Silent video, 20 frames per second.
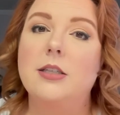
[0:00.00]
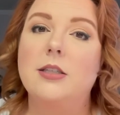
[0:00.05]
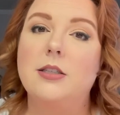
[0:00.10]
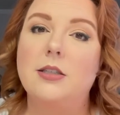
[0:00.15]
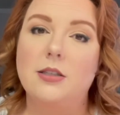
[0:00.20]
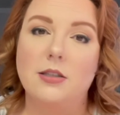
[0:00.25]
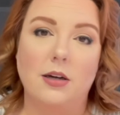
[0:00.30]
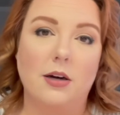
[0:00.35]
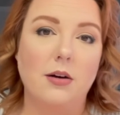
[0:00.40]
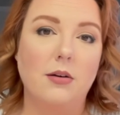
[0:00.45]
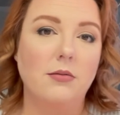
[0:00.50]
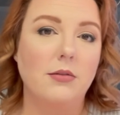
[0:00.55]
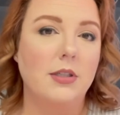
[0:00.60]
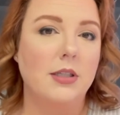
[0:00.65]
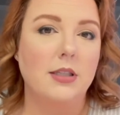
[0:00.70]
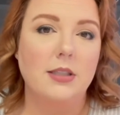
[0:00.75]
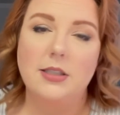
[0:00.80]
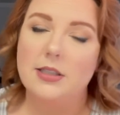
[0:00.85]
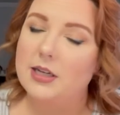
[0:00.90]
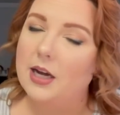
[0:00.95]
Don't
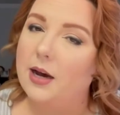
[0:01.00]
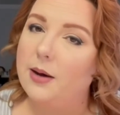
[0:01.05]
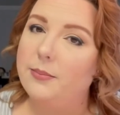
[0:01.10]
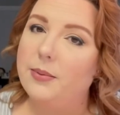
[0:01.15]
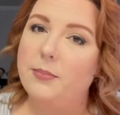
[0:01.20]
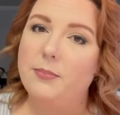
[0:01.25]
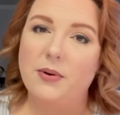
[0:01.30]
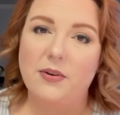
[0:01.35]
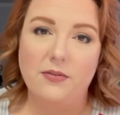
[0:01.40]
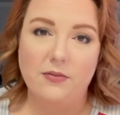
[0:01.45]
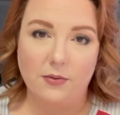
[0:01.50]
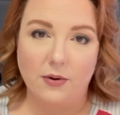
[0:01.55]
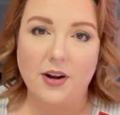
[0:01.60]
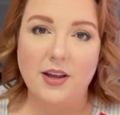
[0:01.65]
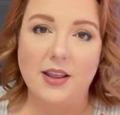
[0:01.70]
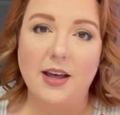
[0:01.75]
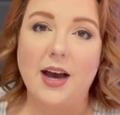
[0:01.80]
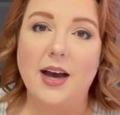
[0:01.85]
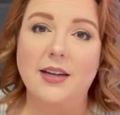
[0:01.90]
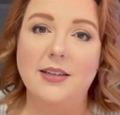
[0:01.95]
stop before
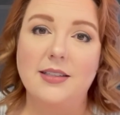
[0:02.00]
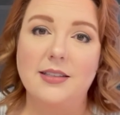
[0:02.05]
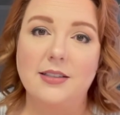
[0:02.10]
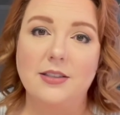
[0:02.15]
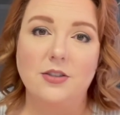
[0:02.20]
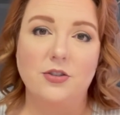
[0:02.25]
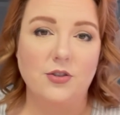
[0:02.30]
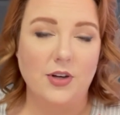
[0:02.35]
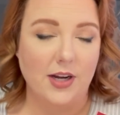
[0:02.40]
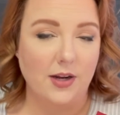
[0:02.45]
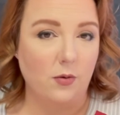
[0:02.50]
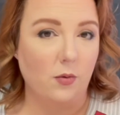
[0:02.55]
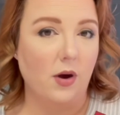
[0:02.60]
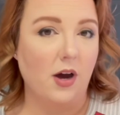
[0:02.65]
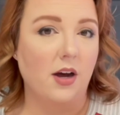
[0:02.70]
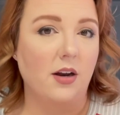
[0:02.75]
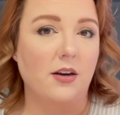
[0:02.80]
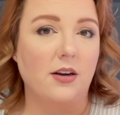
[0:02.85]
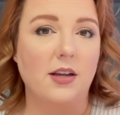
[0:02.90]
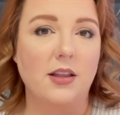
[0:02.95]
that. Drink
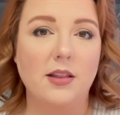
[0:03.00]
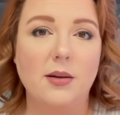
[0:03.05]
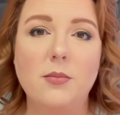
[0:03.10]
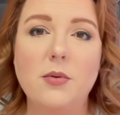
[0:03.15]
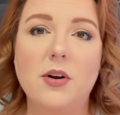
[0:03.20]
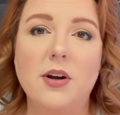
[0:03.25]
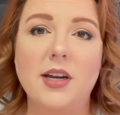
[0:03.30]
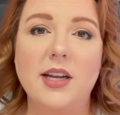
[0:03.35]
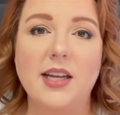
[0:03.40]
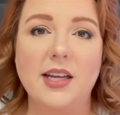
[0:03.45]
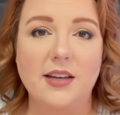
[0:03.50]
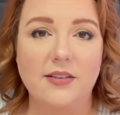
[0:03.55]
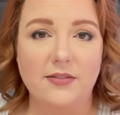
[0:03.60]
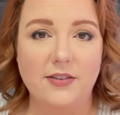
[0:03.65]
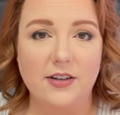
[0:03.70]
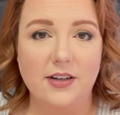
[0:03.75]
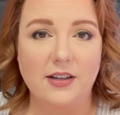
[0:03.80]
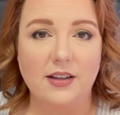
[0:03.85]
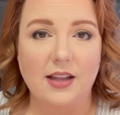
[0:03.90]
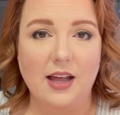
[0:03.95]
water in the morning if
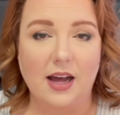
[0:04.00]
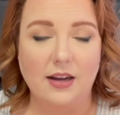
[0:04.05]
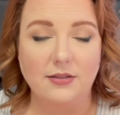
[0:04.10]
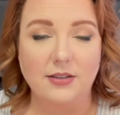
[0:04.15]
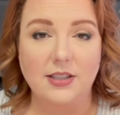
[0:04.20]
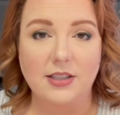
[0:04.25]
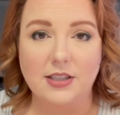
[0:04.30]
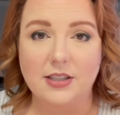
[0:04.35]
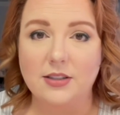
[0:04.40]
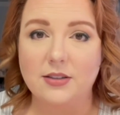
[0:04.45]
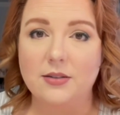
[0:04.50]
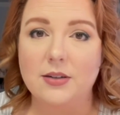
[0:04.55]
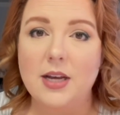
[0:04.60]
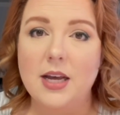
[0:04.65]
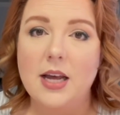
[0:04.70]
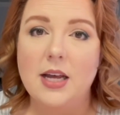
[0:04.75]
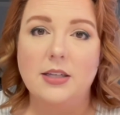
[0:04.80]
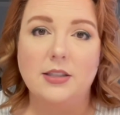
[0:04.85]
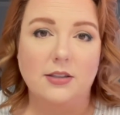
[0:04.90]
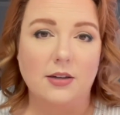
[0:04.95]
you're allowed to.
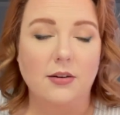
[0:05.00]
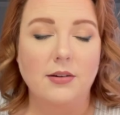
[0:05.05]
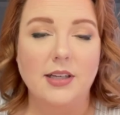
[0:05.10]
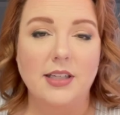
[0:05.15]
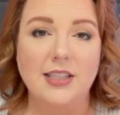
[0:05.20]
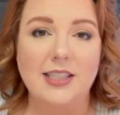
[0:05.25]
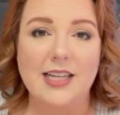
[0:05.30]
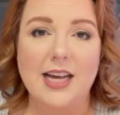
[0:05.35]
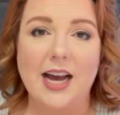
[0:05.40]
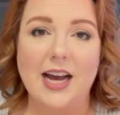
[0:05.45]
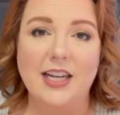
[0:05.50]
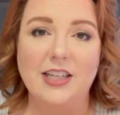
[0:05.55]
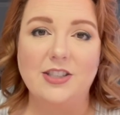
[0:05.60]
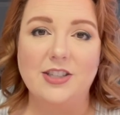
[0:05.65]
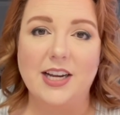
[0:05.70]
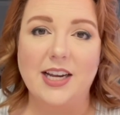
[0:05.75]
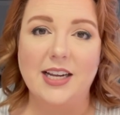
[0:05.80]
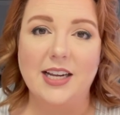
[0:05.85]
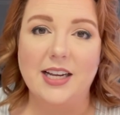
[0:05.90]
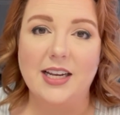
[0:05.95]
Don't get
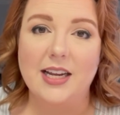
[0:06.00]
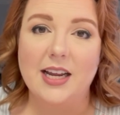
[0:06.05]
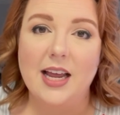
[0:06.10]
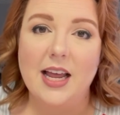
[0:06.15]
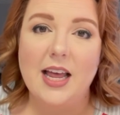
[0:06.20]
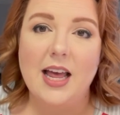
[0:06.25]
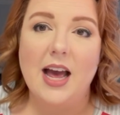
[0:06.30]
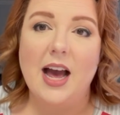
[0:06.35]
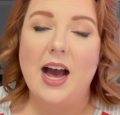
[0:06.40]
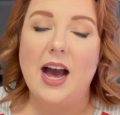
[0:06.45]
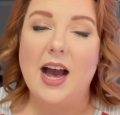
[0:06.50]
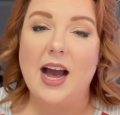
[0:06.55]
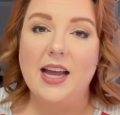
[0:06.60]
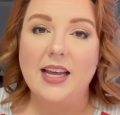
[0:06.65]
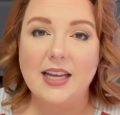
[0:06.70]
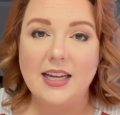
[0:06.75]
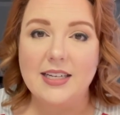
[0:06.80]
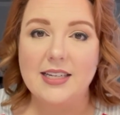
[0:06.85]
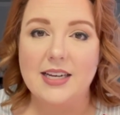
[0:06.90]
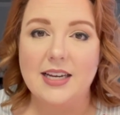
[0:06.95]
dehydrated. I
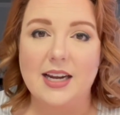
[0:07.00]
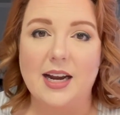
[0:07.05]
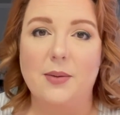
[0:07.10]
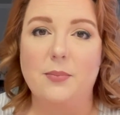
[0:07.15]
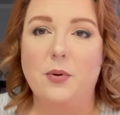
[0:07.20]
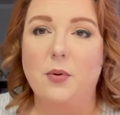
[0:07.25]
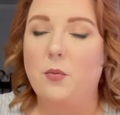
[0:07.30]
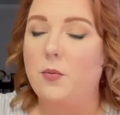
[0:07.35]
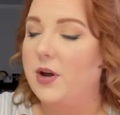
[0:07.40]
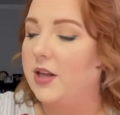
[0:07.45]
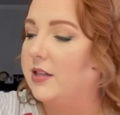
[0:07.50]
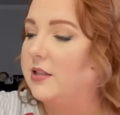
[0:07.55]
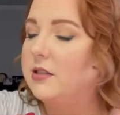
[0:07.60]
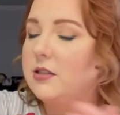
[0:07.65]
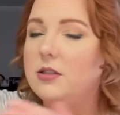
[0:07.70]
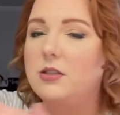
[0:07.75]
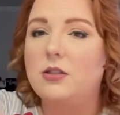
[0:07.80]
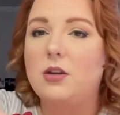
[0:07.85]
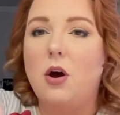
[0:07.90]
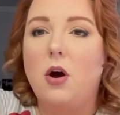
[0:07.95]
ended up with
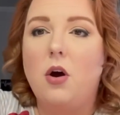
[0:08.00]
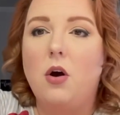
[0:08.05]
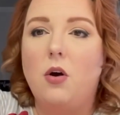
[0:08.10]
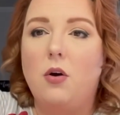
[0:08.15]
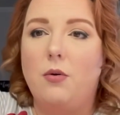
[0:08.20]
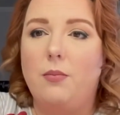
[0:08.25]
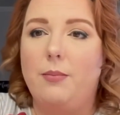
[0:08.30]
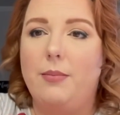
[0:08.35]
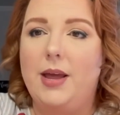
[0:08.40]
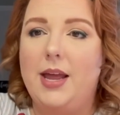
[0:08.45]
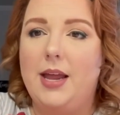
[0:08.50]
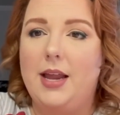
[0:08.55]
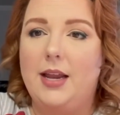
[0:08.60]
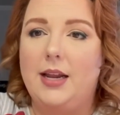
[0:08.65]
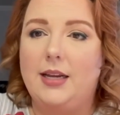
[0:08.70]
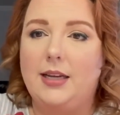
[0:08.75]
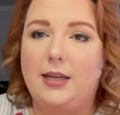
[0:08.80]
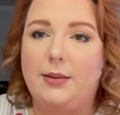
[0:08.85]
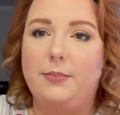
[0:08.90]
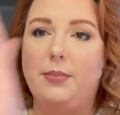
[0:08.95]
so
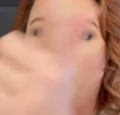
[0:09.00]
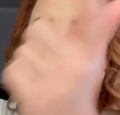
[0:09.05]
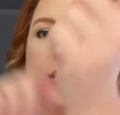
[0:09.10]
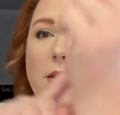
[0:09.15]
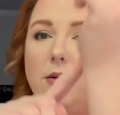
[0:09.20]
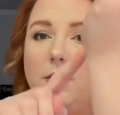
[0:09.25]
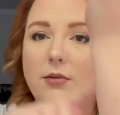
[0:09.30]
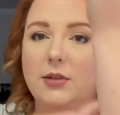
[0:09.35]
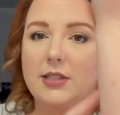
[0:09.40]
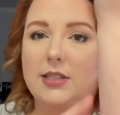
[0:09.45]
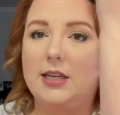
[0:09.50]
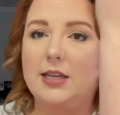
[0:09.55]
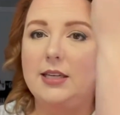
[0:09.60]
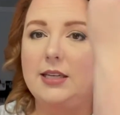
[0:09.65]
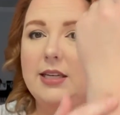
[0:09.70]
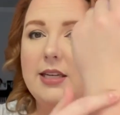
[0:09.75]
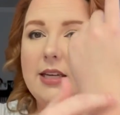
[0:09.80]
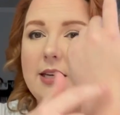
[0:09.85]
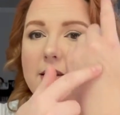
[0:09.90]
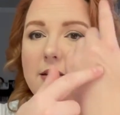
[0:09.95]
many pokes and
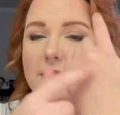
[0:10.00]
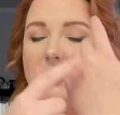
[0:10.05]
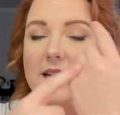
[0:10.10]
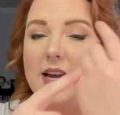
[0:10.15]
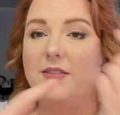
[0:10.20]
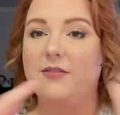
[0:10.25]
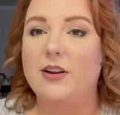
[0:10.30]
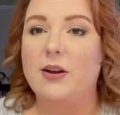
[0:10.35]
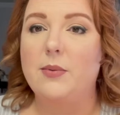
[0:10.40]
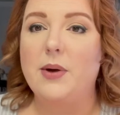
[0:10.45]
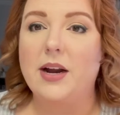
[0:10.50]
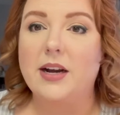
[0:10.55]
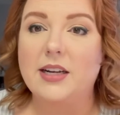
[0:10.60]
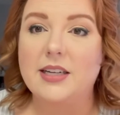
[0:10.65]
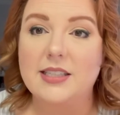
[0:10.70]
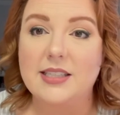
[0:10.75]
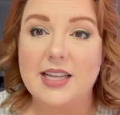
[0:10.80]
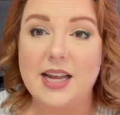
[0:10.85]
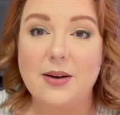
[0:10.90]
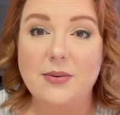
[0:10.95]
needles everywhere
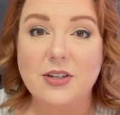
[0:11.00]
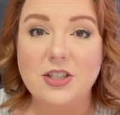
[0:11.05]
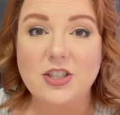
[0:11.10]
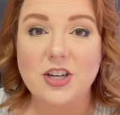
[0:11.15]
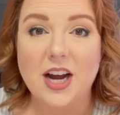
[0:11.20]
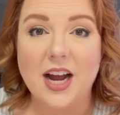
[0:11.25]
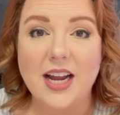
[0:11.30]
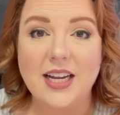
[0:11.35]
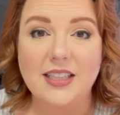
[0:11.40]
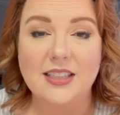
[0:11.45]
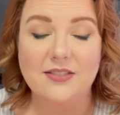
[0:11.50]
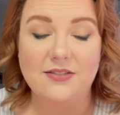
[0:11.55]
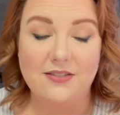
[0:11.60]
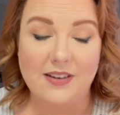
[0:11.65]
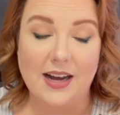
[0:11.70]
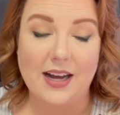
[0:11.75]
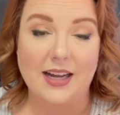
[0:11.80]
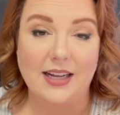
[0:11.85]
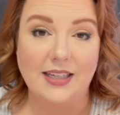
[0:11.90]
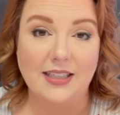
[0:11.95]
because they were trying to
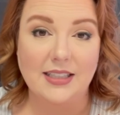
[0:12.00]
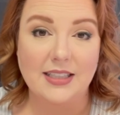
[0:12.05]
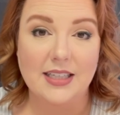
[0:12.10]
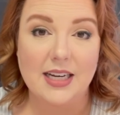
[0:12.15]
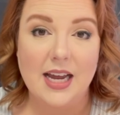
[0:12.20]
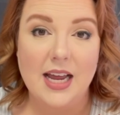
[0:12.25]
find